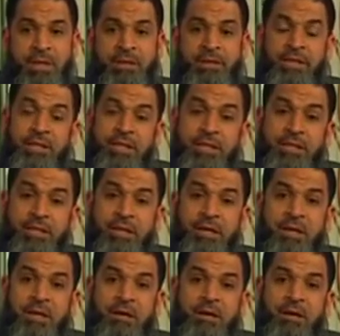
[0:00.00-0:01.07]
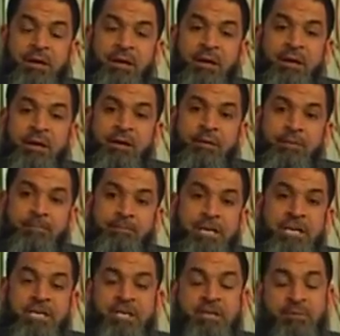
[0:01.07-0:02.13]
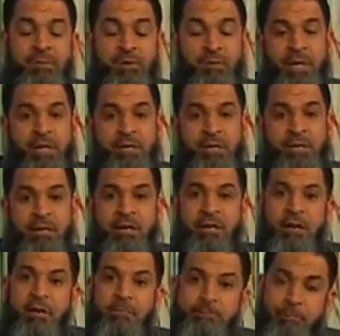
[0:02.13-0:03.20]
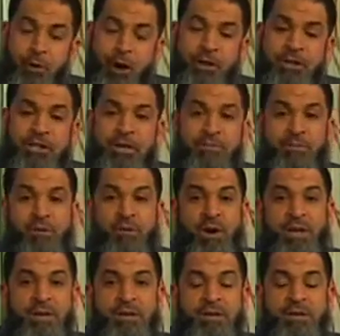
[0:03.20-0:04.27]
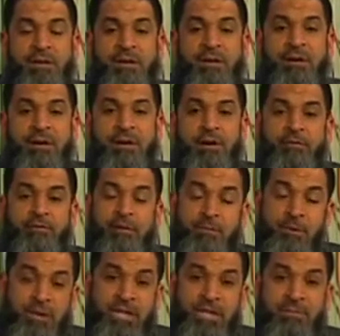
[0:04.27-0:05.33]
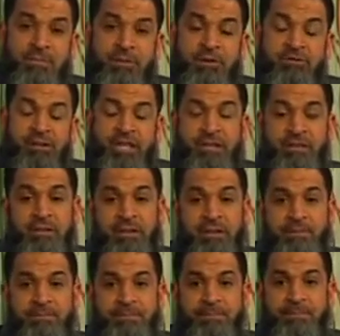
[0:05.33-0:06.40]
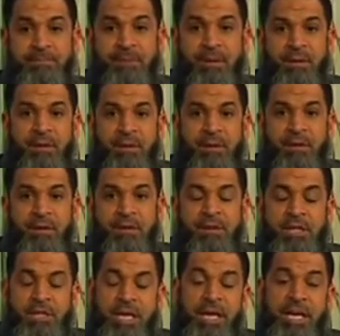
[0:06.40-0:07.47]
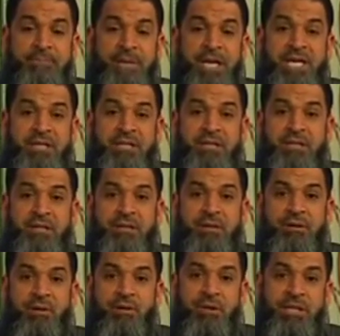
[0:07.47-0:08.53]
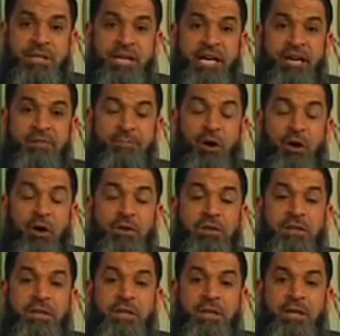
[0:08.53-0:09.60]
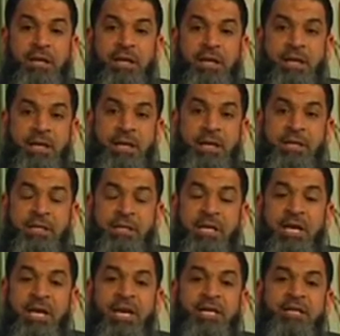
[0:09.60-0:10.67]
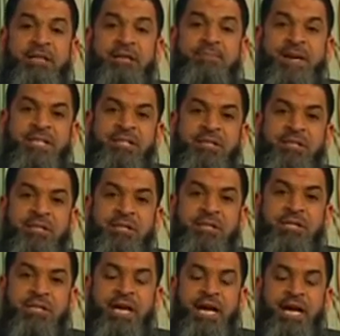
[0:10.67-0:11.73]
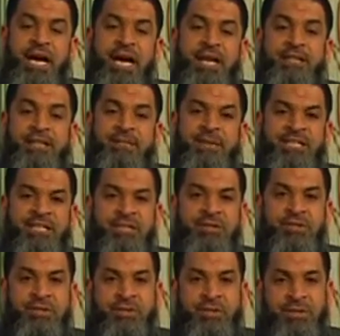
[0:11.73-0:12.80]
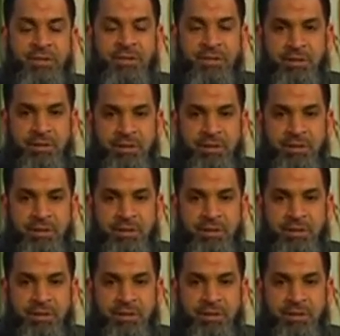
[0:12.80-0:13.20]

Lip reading: This is piece number one, part number one of a Muslim creed. The second piece, or the second part, is the message and the messengers.